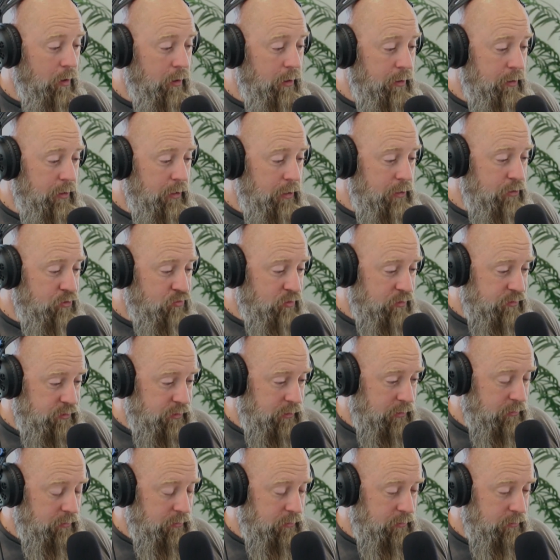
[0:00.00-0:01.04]
and
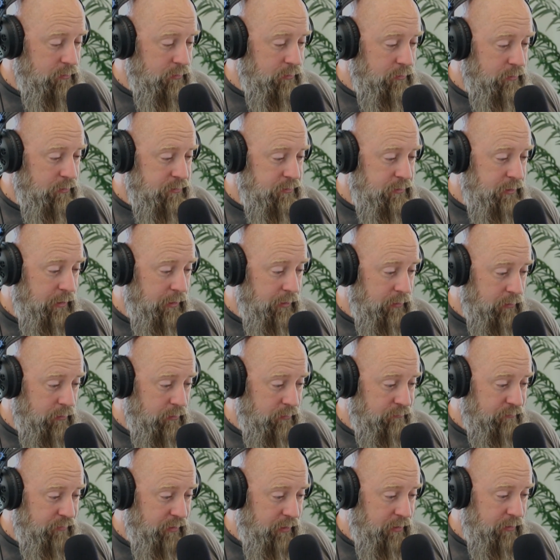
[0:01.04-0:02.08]
interesting, the title
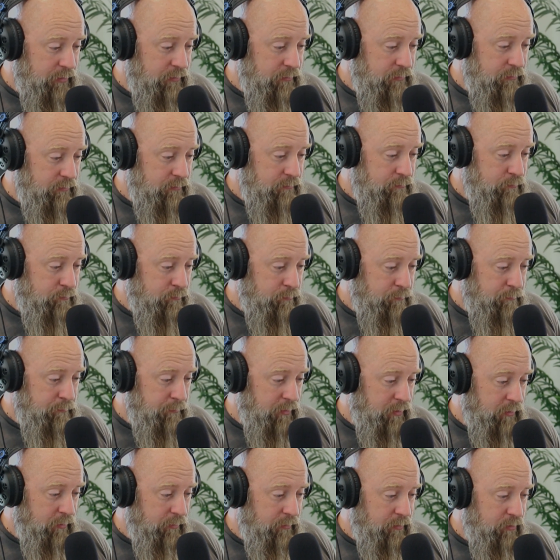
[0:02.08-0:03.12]
of that
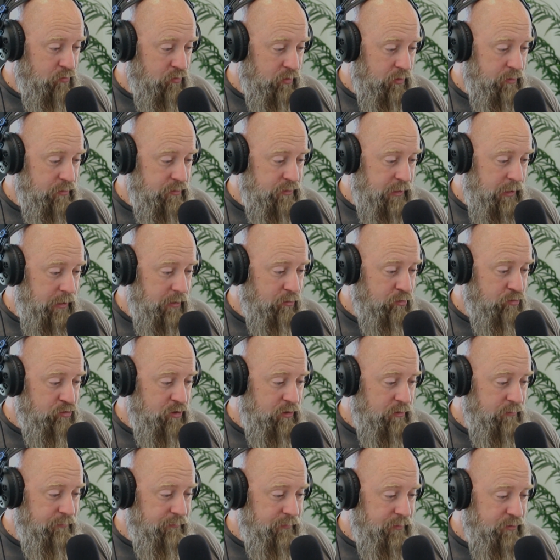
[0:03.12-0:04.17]
part of the grid is
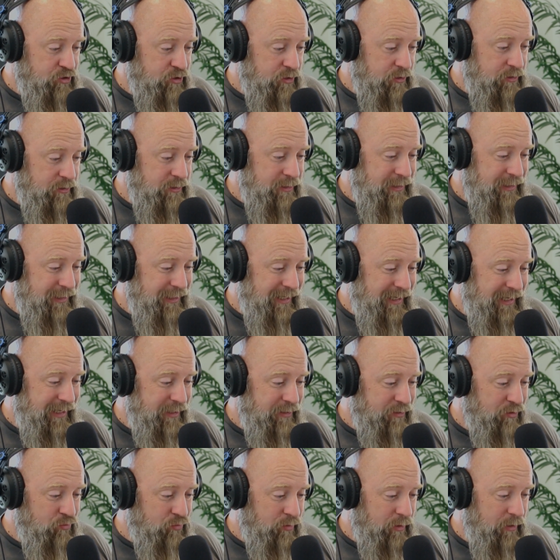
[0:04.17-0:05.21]
Energy Efficiency
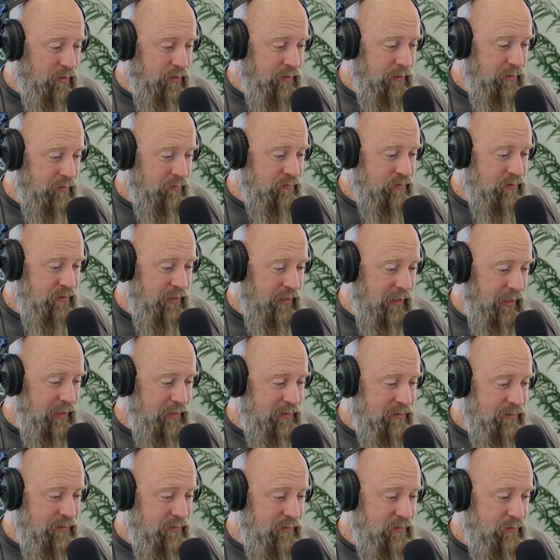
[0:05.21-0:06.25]
and Greenhouse
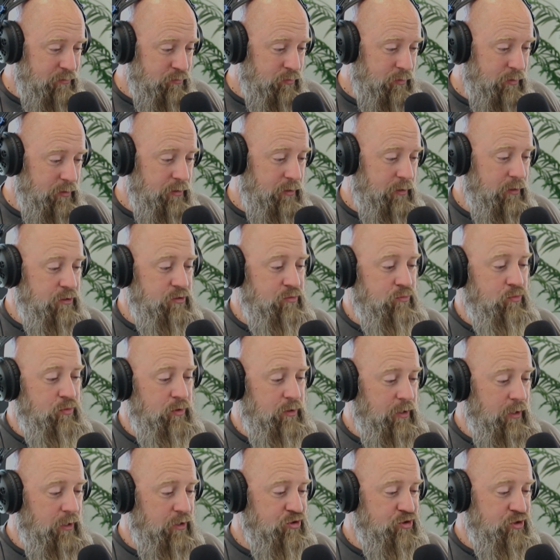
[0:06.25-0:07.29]
Gas
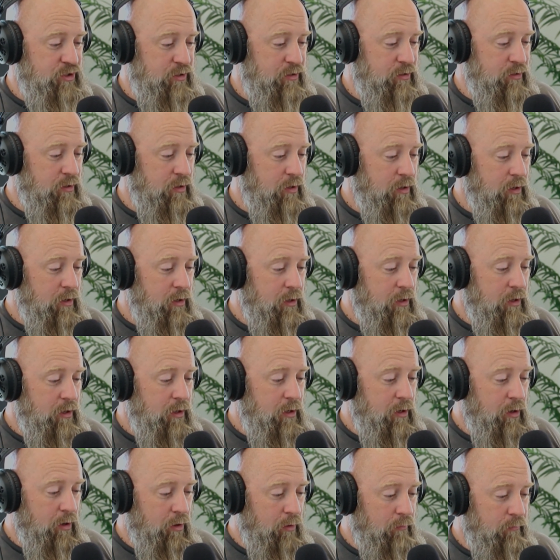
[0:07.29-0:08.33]
Reduction
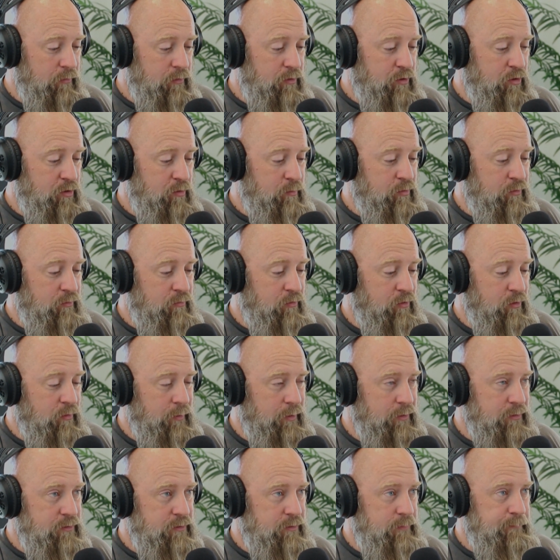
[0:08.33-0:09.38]
over Current
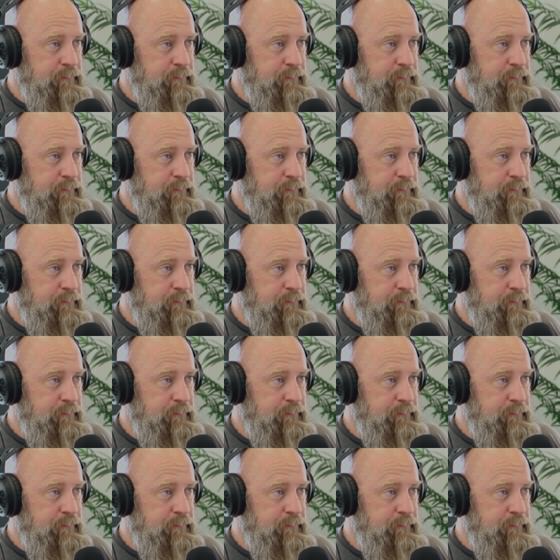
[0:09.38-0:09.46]
Performance.